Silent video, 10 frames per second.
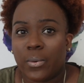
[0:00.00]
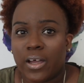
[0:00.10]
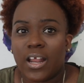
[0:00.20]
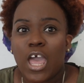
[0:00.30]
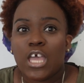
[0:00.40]

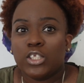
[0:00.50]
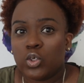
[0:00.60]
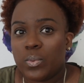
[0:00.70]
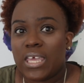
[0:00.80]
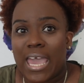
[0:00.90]
But
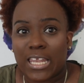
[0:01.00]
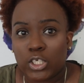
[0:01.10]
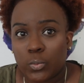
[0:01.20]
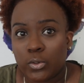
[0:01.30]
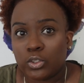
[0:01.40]
to be
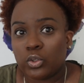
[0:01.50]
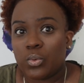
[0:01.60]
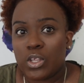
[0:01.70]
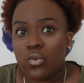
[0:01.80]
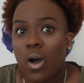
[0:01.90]
eligible to
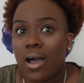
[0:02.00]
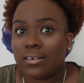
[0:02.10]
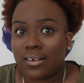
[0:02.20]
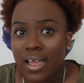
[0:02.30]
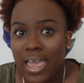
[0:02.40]
renew
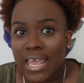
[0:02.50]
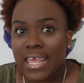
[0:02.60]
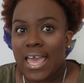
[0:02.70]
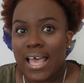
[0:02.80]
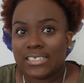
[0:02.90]
online,
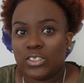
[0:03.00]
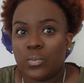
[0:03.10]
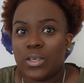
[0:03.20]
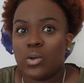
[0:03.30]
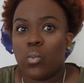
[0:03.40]
it has to
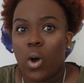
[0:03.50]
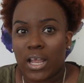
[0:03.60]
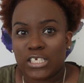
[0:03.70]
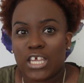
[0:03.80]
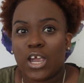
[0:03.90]
be
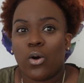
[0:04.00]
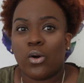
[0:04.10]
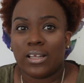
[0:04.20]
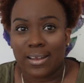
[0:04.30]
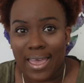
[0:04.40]
1 year
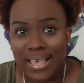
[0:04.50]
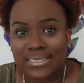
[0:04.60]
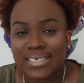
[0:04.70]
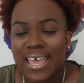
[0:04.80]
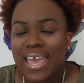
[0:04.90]
or
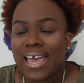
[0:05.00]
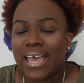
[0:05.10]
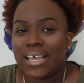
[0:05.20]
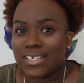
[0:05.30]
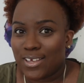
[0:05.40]
less.
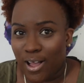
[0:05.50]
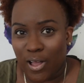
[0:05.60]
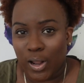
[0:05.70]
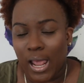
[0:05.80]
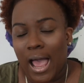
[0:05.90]
And
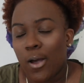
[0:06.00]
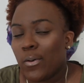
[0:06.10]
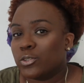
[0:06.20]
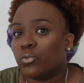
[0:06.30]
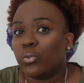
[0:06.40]
y'all, I
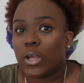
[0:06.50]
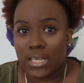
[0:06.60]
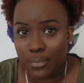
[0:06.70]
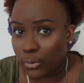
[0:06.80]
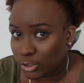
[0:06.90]
was
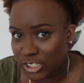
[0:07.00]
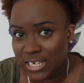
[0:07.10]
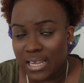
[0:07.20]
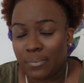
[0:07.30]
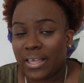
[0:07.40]
really
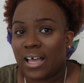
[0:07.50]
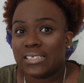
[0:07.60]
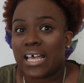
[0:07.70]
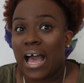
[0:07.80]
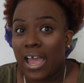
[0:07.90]
pushing it
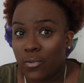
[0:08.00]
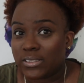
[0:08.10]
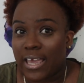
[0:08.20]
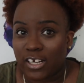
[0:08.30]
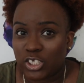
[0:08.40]
because I
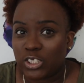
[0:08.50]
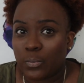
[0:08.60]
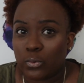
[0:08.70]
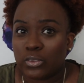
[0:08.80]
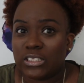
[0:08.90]
was actually
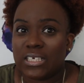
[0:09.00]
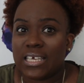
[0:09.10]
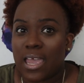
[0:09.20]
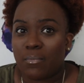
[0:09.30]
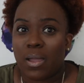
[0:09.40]
supposed to
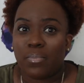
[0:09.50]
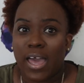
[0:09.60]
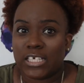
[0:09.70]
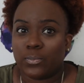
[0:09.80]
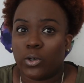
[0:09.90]
get my
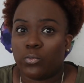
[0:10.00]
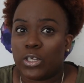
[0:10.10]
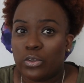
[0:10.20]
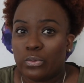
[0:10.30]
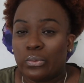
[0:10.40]
passport
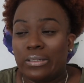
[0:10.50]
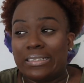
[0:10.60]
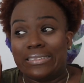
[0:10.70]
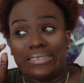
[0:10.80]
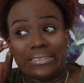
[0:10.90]
renewed
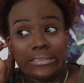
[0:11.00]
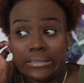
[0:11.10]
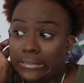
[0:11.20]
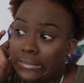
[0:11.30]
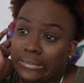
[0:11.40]

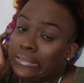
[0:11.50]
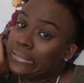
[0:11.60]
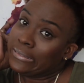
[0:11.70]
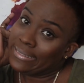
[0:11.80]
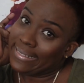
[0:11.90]

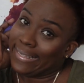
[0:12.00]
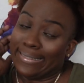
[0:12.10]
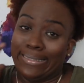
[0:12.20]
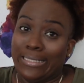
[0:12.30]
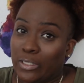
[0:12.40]
a
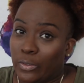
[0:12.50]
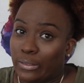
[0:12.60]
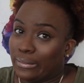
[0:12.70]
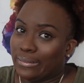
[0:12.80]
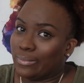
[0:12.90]

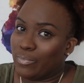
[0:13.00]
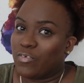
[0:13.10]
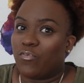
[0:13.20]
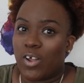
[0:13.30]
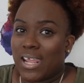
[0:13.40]
little
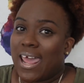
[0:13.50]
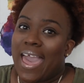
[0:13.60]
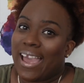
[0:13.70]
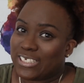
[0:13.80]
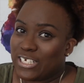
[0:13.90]
before then I
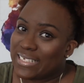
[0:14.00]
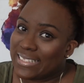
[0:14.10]
actually